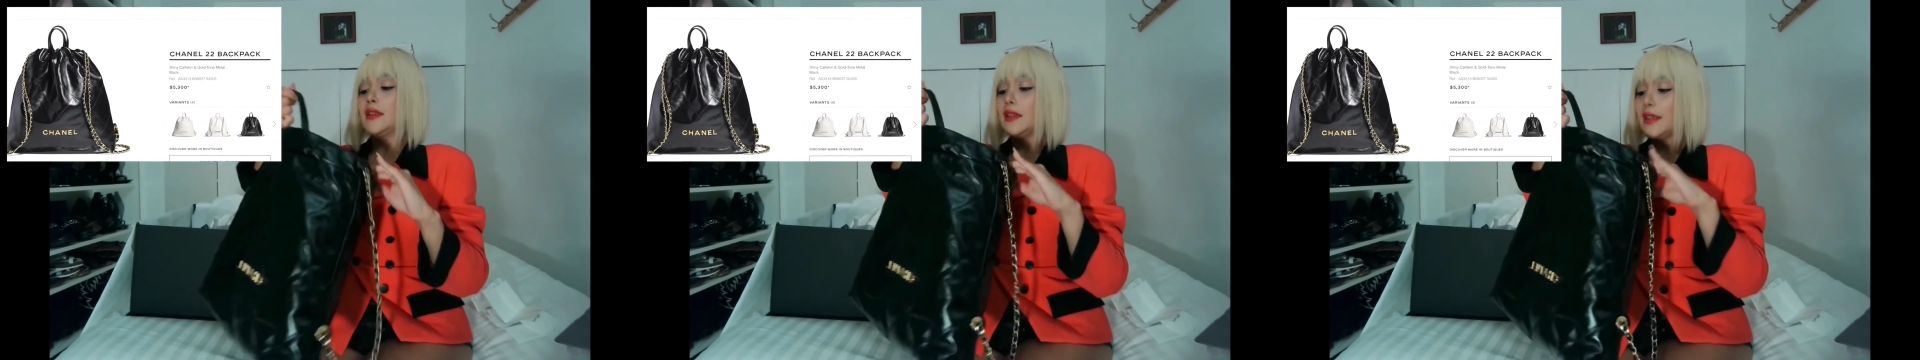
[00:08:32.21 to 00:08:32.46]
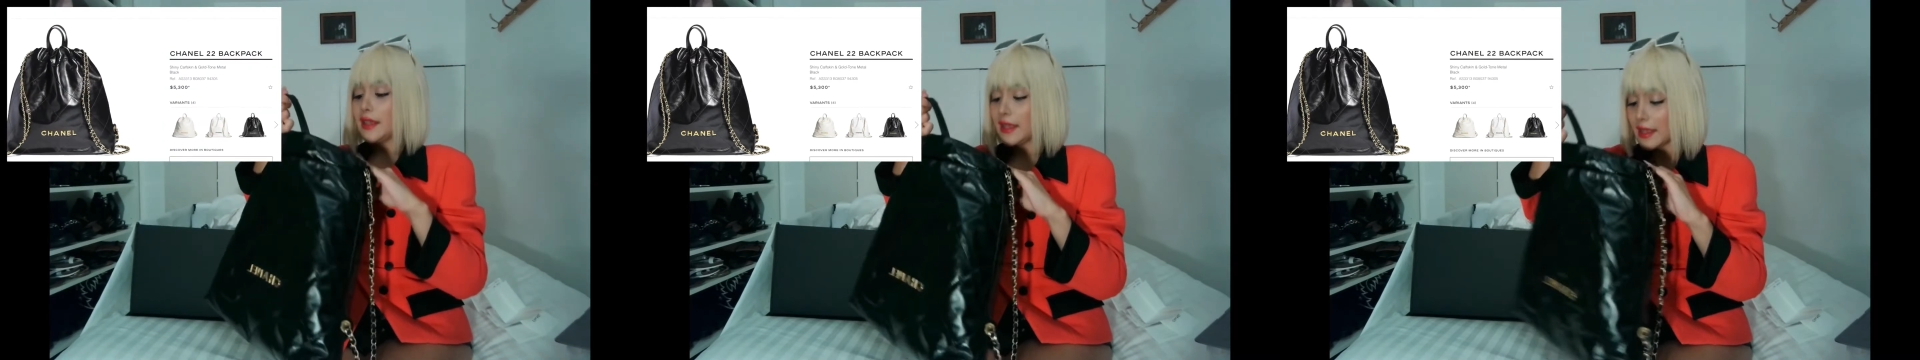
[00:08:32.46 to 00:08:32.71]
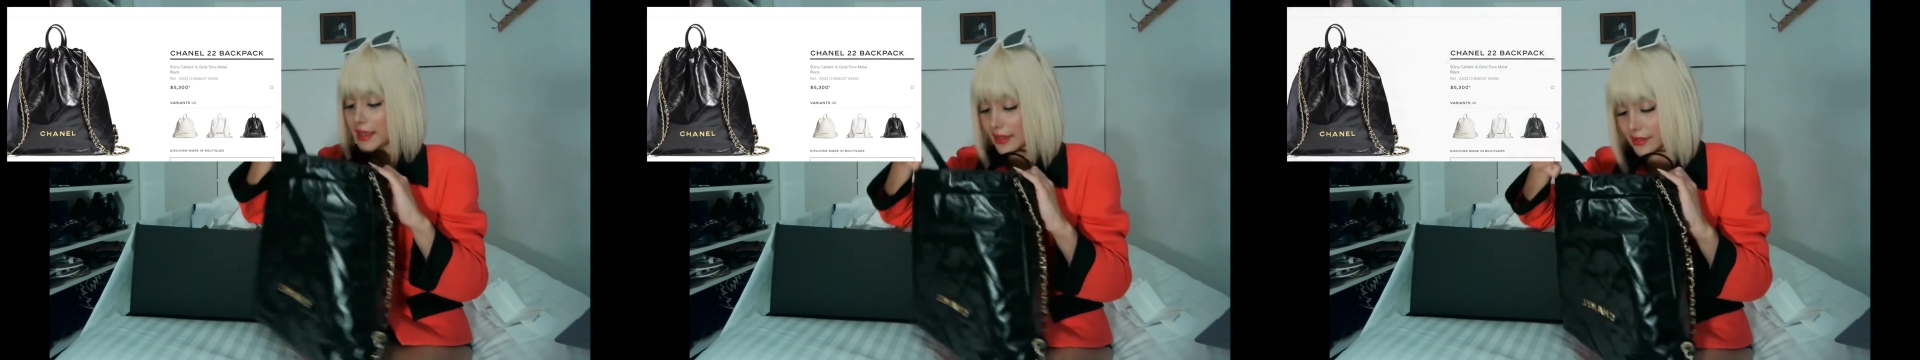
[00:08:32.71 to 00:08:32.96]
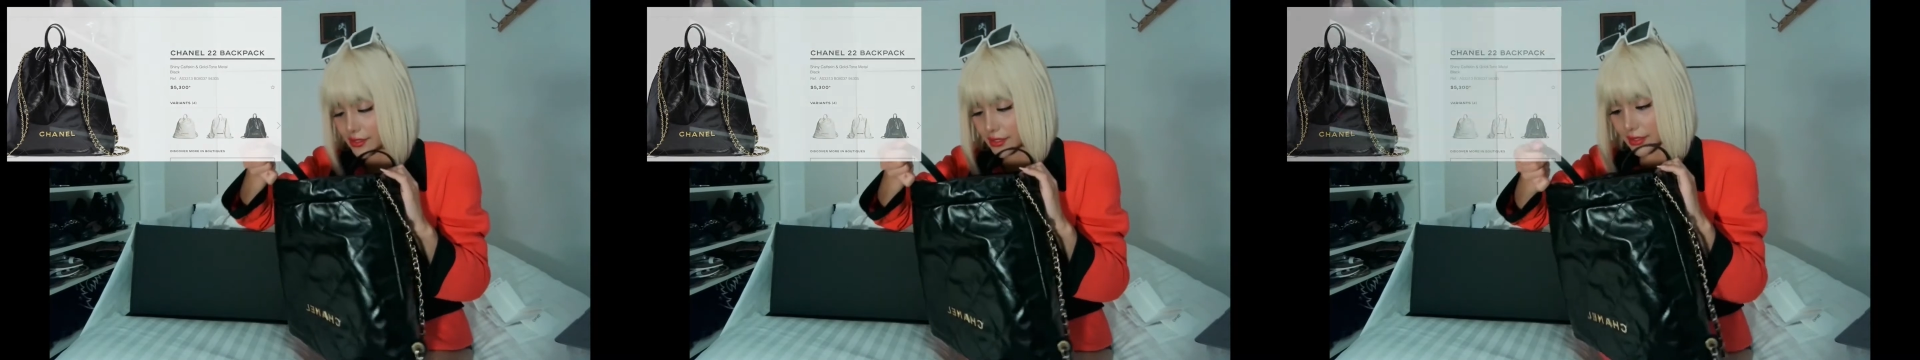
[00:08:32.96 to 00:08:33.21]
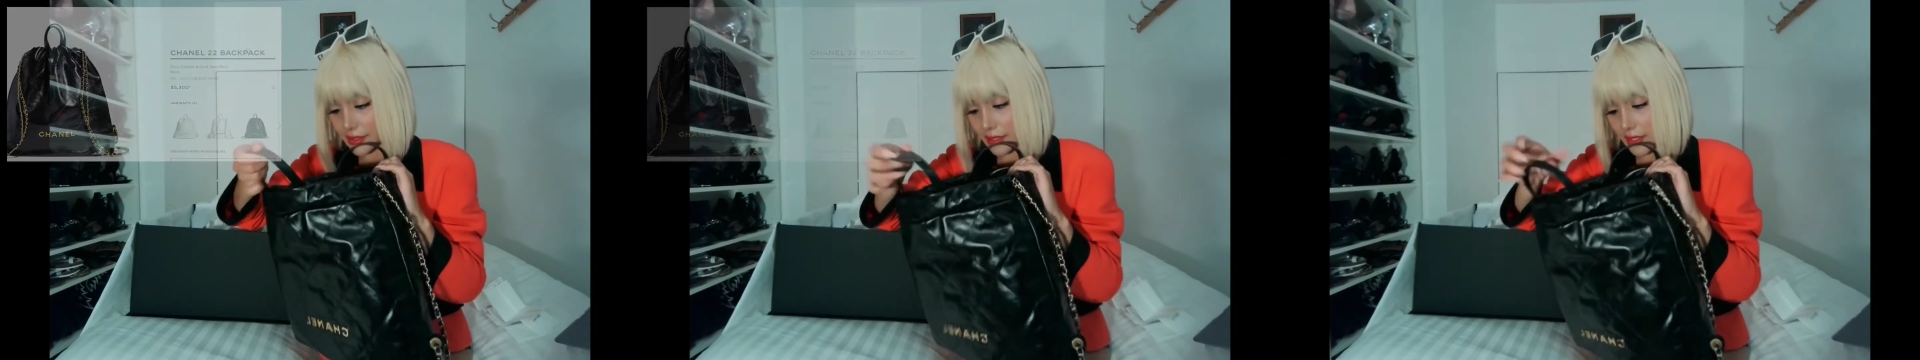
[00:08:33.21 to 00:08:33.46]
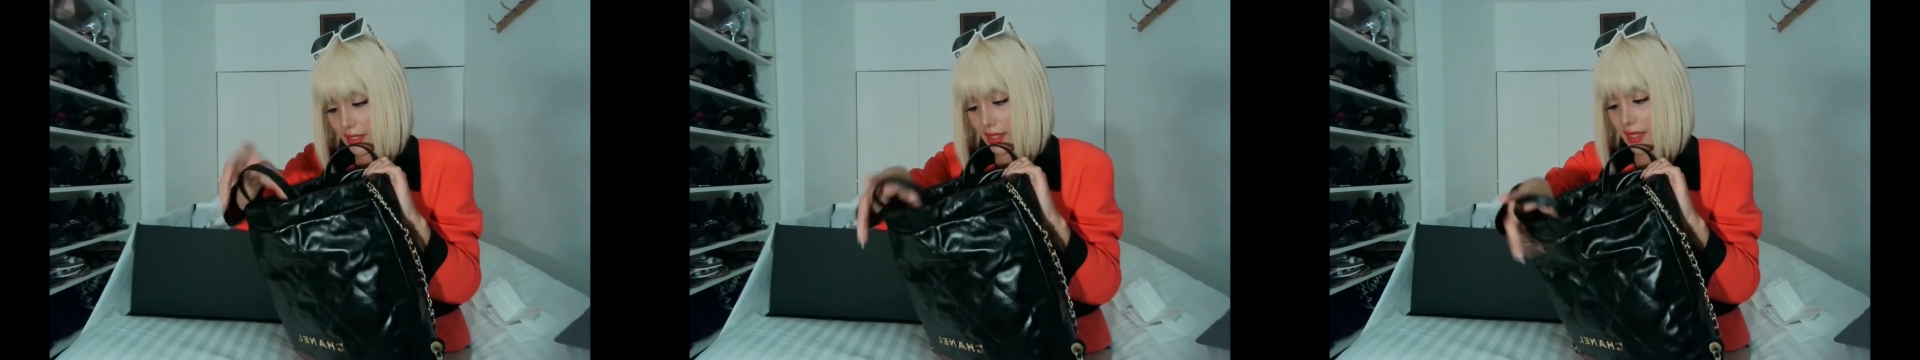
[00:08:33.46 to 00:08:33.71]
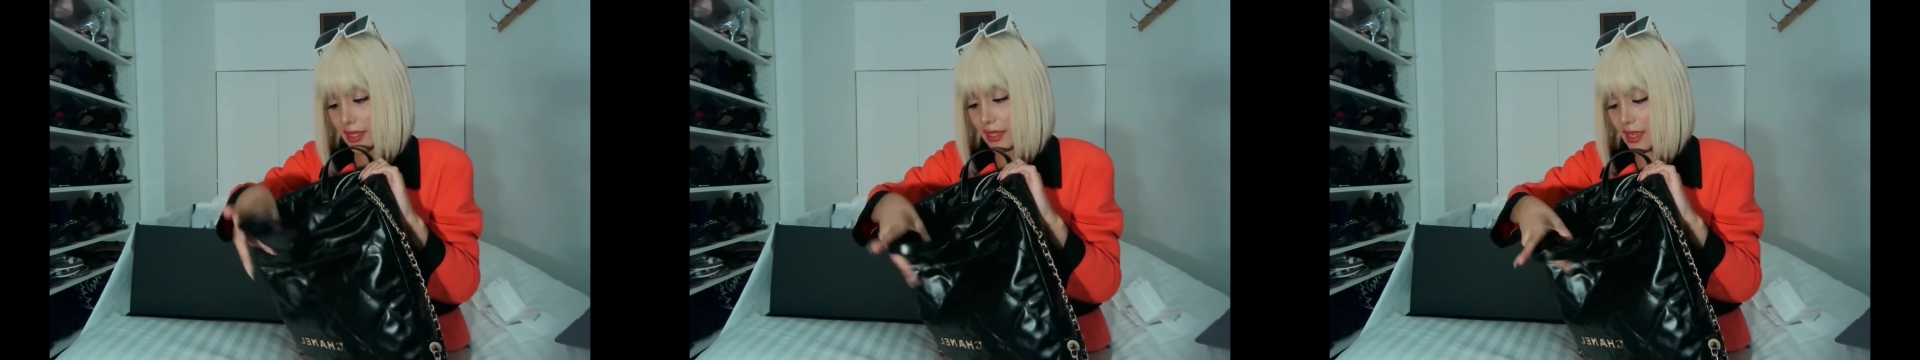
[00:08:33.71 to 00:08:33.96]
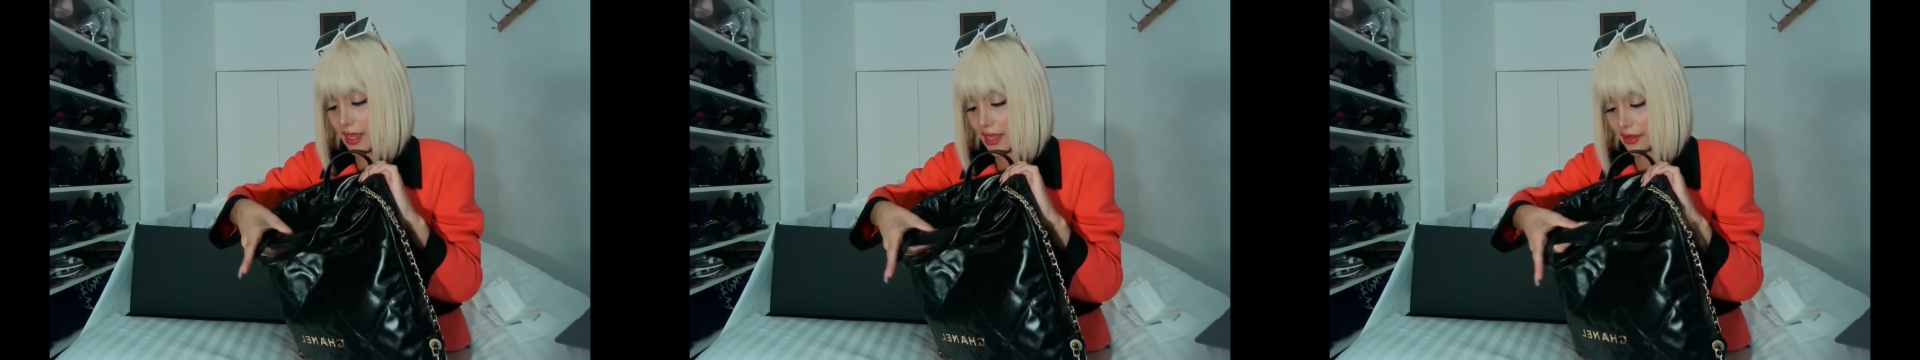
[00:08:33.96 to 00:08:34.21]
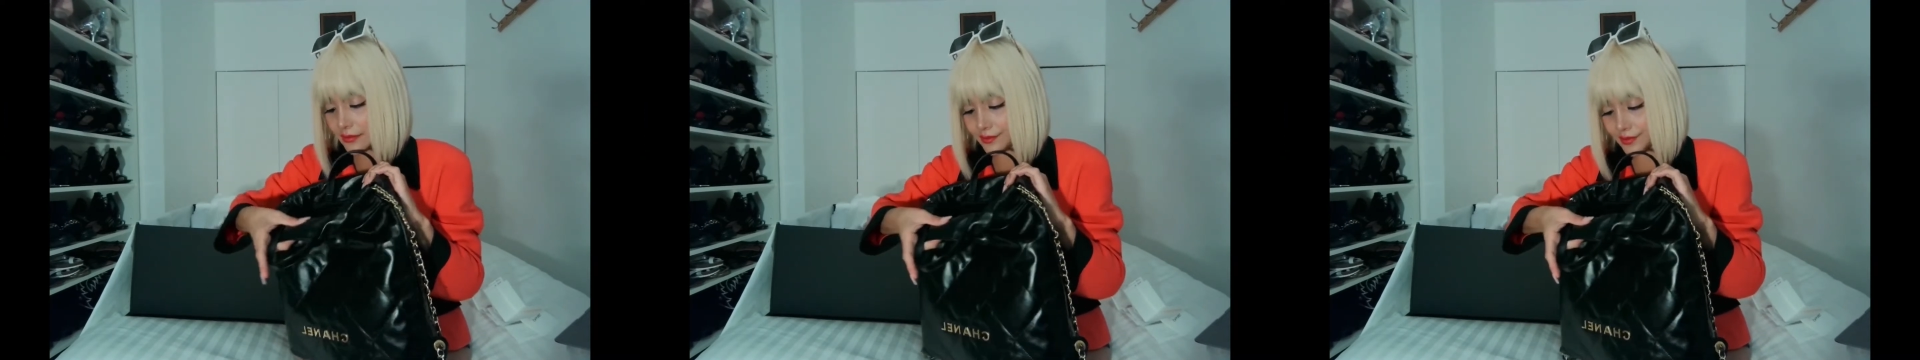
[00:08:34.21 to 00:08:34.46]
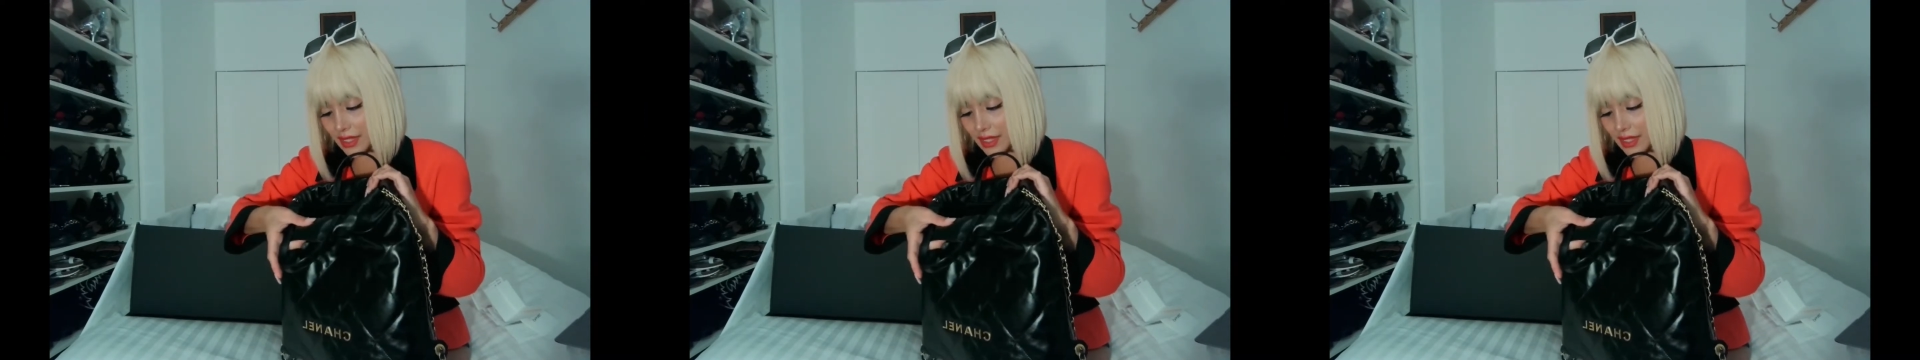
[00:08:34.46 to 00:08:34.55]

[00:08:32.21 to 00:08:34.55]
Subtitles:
And a